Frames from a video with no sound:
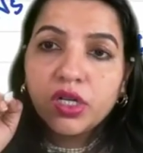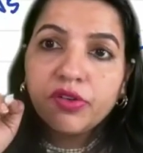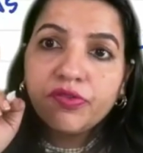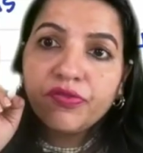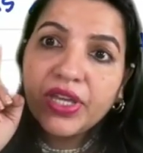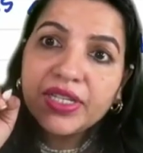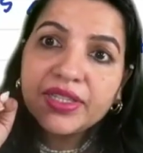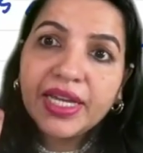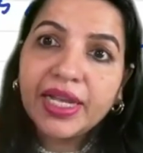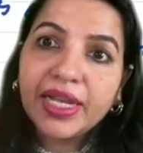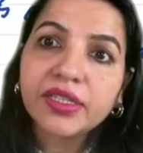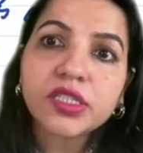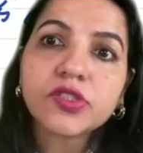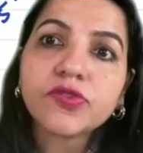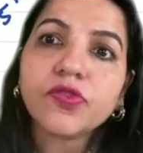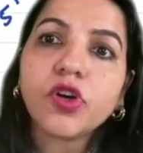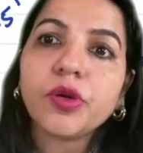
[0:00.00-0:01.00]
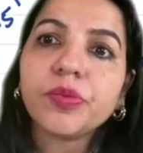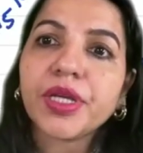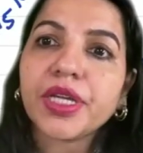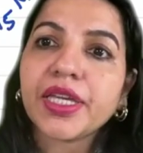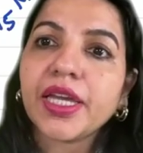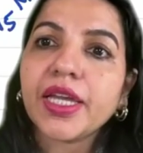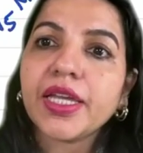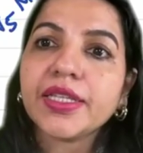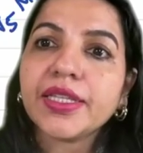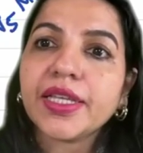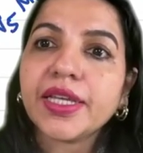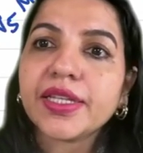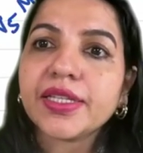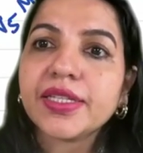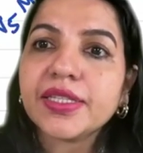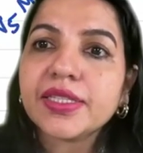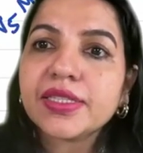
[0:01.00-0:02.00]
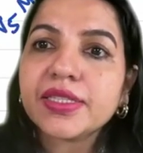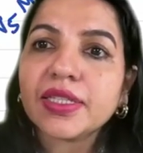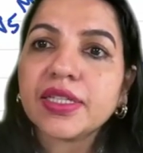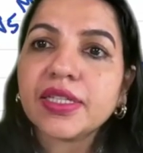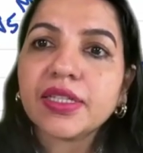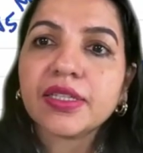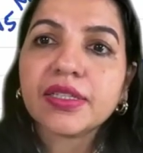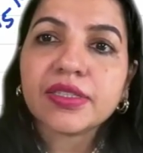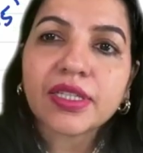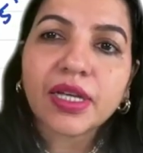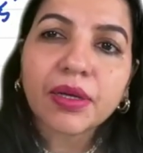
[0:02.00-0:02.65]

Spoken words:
when that is formed again, there is there